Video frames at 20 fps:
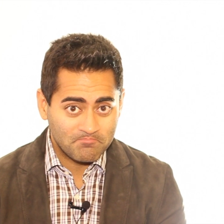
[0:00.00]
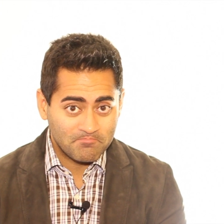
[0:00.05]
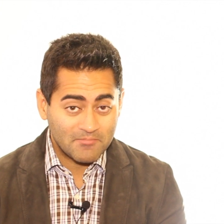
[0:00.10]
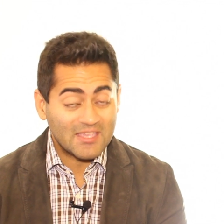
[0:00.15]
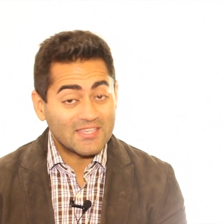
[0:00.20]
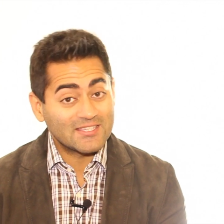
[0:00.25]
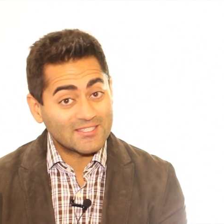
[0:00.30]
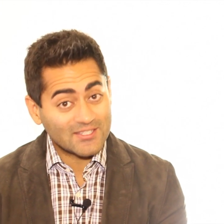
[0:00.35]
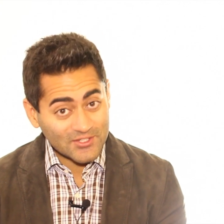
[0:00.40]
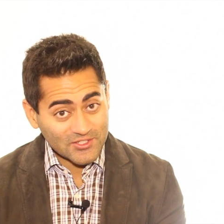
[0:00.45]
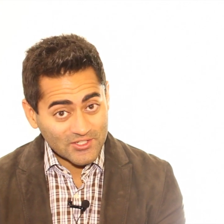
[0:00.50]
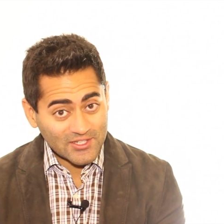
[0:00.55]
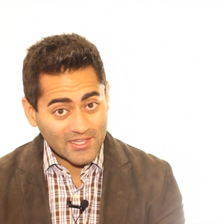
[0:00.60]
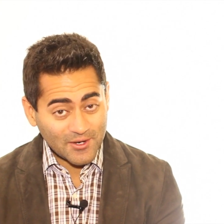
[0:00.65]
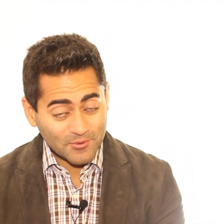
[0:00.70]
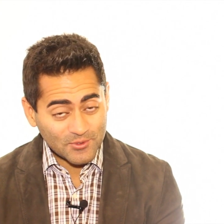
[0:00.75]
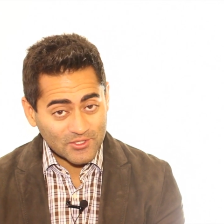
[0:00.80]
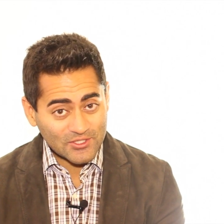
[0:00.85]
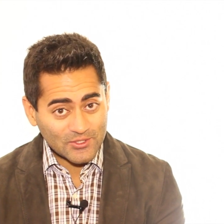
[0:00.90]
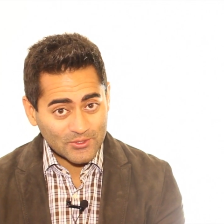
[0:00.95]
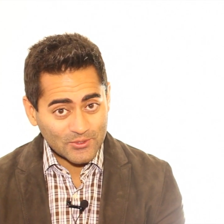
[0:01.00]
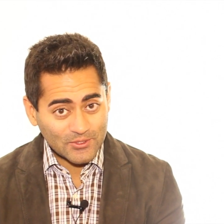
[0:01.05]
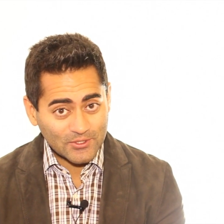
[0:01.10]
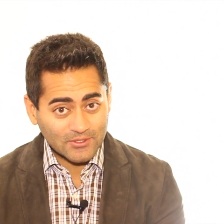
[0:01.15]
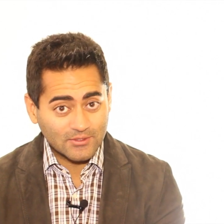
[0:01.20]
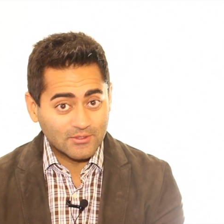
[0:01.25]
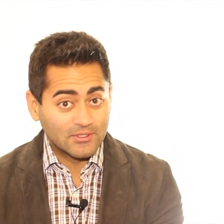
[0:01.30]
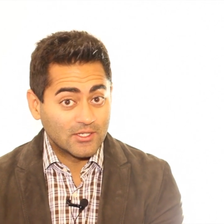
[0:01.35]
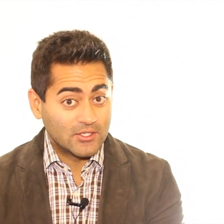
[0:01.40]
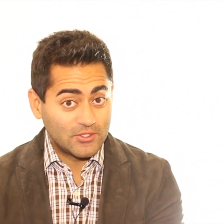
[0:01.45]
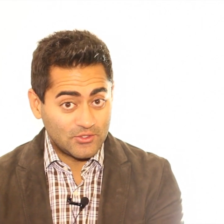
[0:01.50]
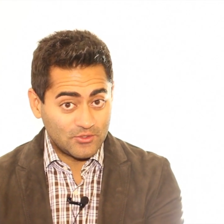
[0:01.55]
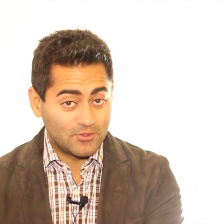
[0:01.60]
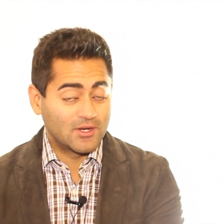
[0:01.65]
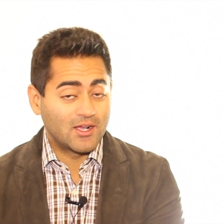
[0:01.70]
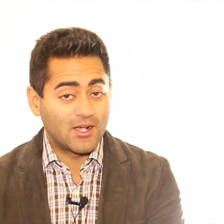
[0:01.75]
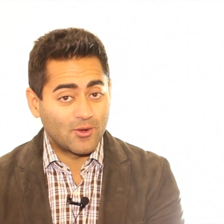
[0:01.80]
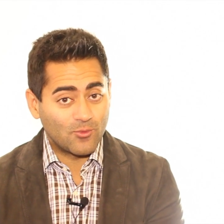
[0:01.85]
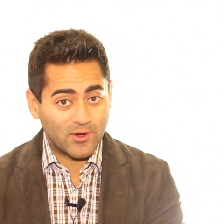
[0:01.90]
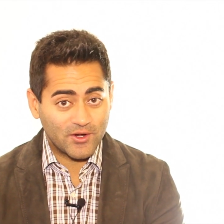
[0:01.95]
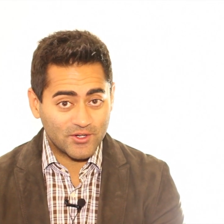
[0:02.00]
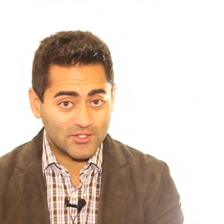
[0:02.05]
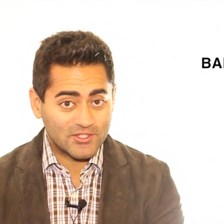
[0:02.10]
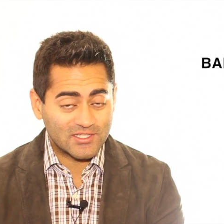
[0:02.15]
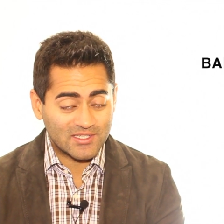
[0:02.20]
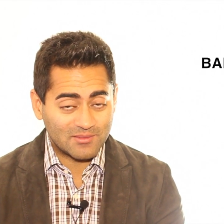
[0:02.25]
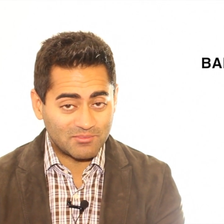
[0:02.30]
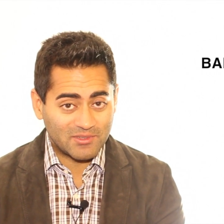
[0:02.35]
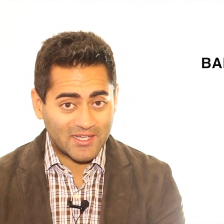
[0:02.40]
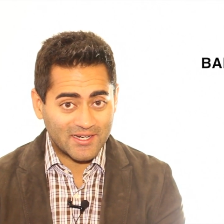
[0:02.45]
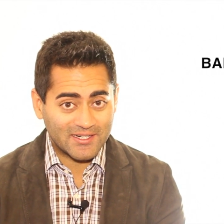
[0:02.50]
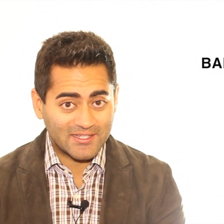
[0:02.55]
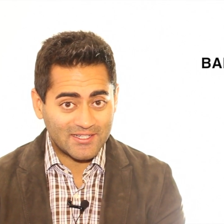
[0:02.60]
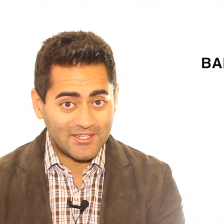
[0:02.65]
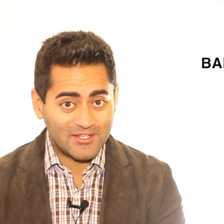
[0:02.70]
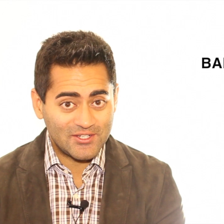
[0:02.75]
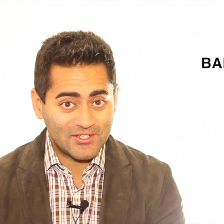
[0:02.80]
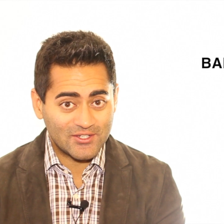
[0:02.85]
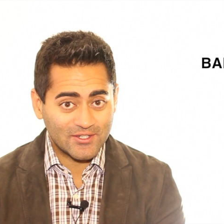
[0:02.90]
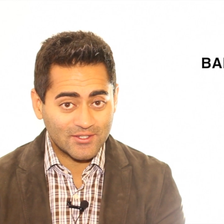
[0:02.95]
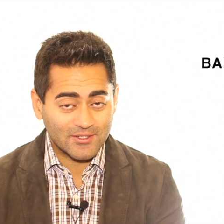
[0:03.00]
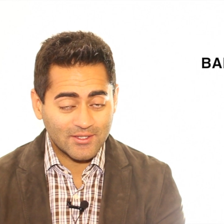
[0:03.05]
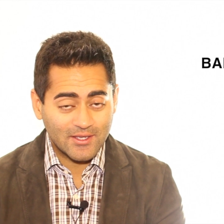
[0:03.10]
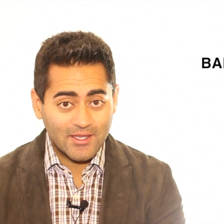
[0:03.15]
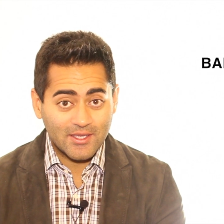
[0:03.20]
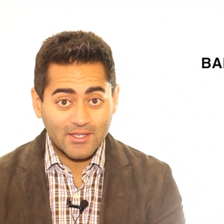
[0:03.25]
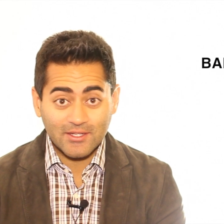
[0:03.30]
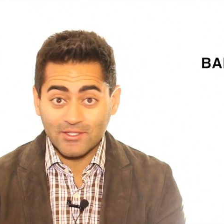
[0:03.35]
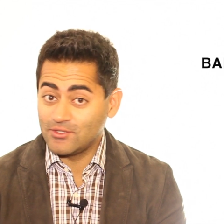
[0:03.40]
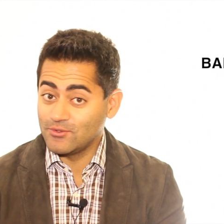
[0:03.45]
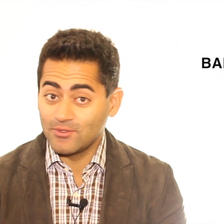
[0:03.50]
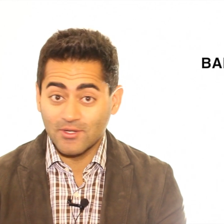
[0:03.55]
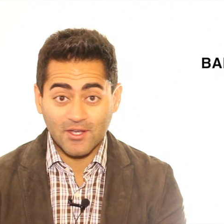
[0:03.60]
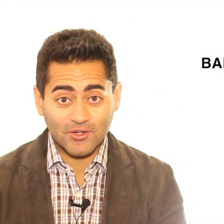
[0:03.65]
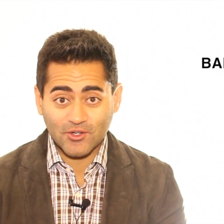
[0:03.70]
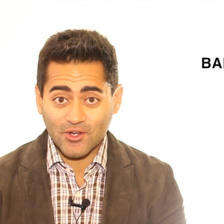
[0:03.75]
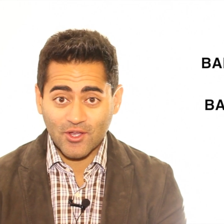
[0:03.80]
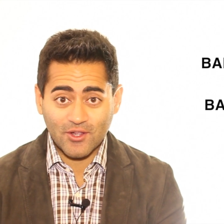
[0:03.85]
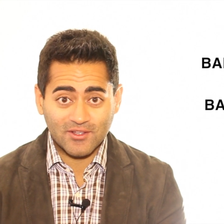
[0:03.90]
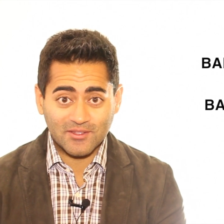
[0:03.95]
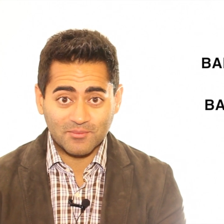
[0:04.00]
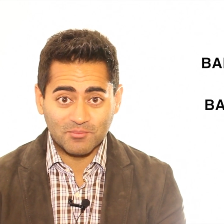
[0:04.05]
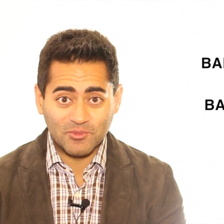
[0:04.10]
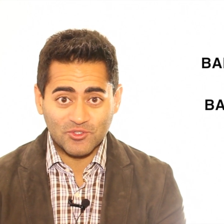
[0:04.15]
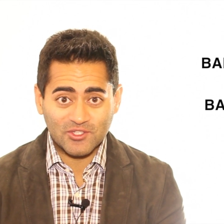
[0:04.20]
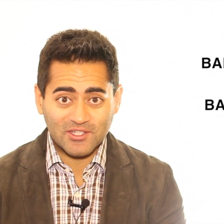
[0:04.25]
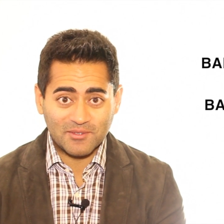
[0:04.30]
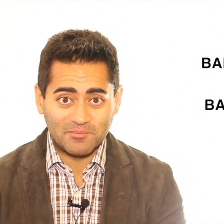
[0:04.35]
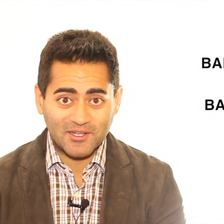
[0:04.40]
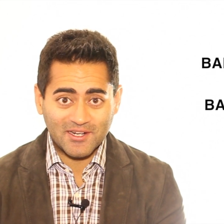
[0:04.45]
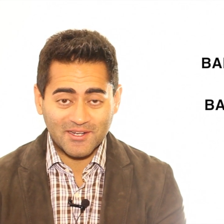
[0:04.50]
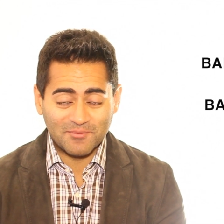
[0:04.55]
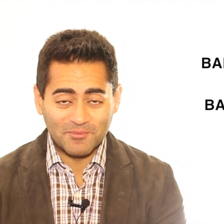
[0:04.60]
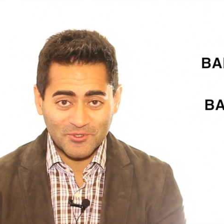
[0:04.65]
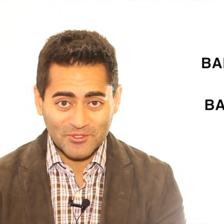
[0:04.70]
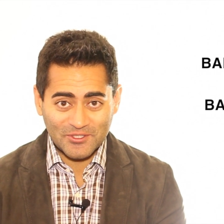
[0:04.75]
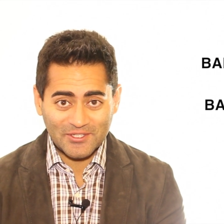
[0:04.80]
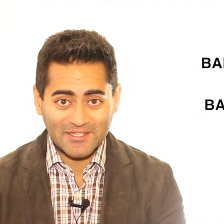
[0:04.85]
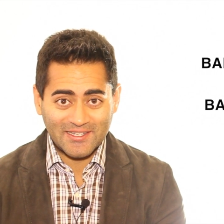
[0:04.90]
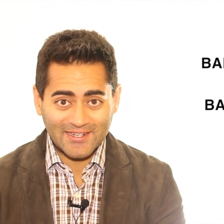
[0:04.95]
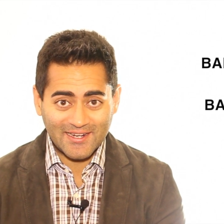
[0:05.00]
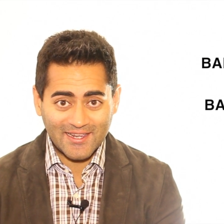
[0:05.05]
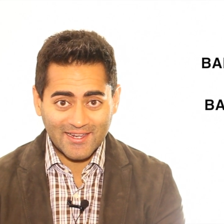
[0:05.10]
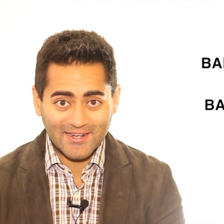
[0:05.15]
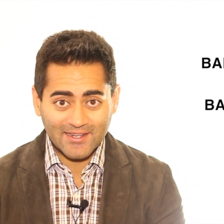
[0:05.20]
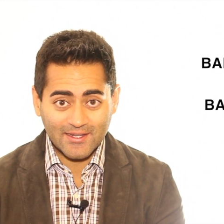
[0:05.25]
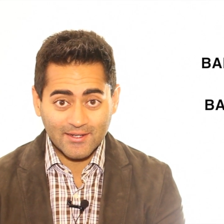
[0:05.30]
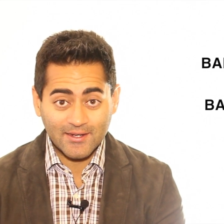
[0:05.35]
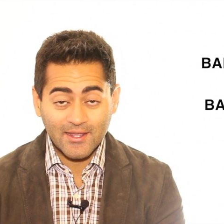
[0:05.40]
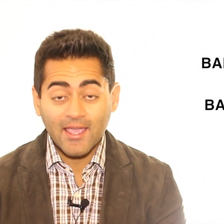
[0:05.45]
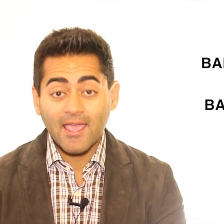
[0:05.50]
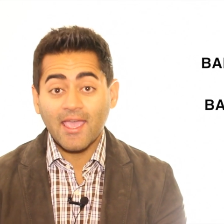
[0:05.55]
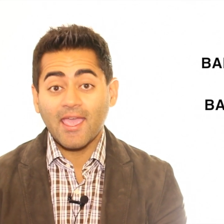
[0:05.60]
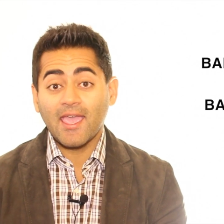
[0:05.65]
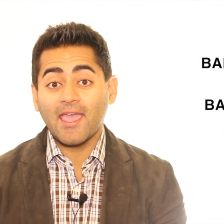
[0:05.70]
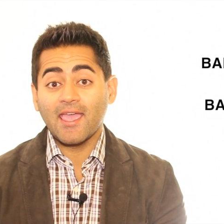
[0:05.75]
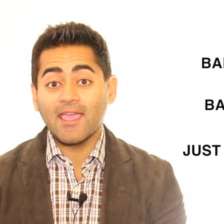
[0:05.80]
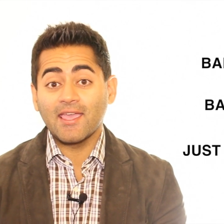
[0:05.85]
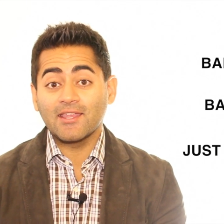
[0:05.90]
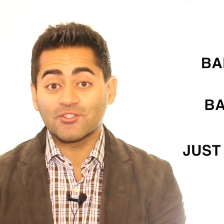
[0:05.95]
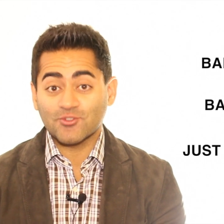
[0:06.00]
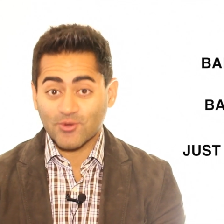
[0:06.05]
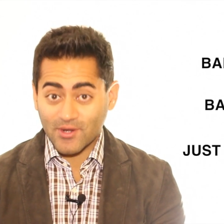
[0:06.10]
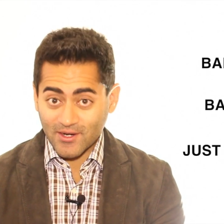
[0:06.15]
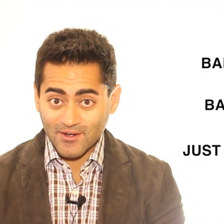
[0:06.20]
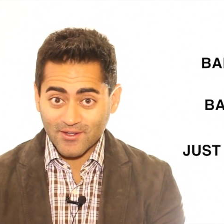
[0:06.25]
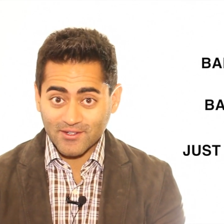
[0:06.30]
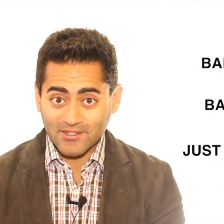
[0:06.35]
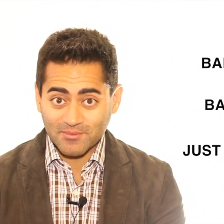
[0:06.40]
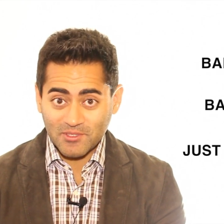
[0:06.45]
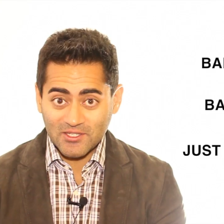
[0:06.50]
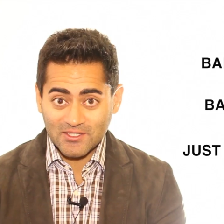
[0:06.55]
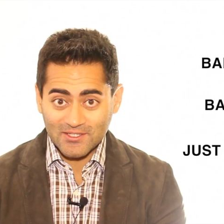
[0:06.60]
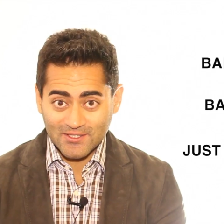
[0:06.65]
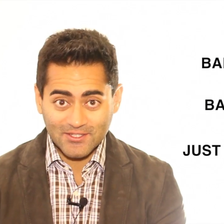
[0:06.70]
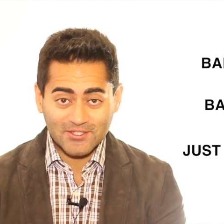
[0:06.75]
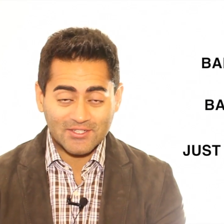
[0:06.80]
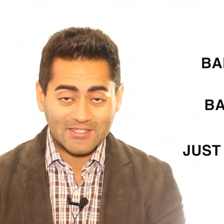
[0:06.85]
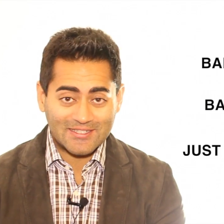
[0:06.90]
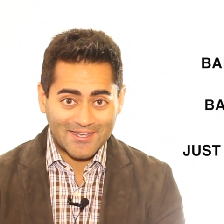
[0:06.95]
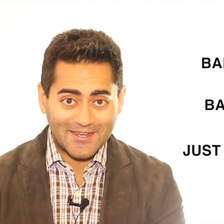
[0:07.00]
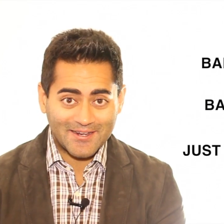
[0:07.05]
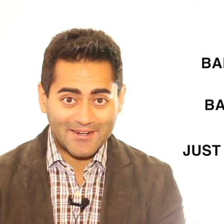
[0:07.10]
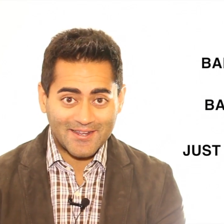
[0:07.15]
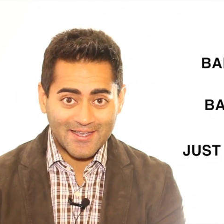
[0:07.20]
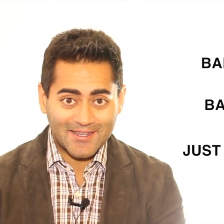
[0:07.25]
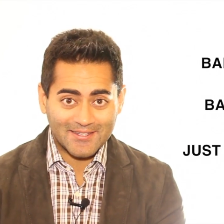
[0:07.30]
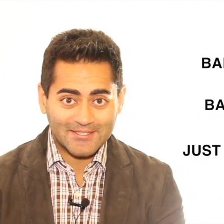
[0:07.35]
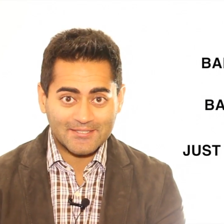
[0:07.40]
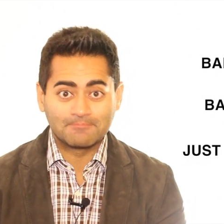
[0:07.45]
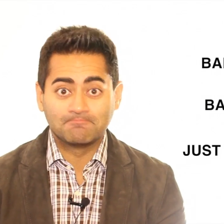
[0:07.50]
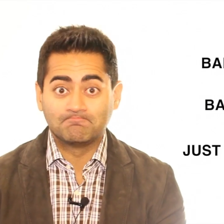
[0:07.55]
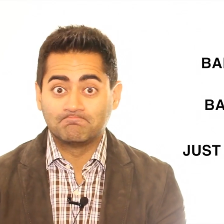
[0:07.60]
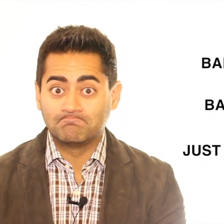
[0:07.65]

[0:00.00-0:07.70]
Essentially, I was told, do not wear just a black t-shirt, do not call it mostly money, mostly Canadian, and try not to be such a tight ass.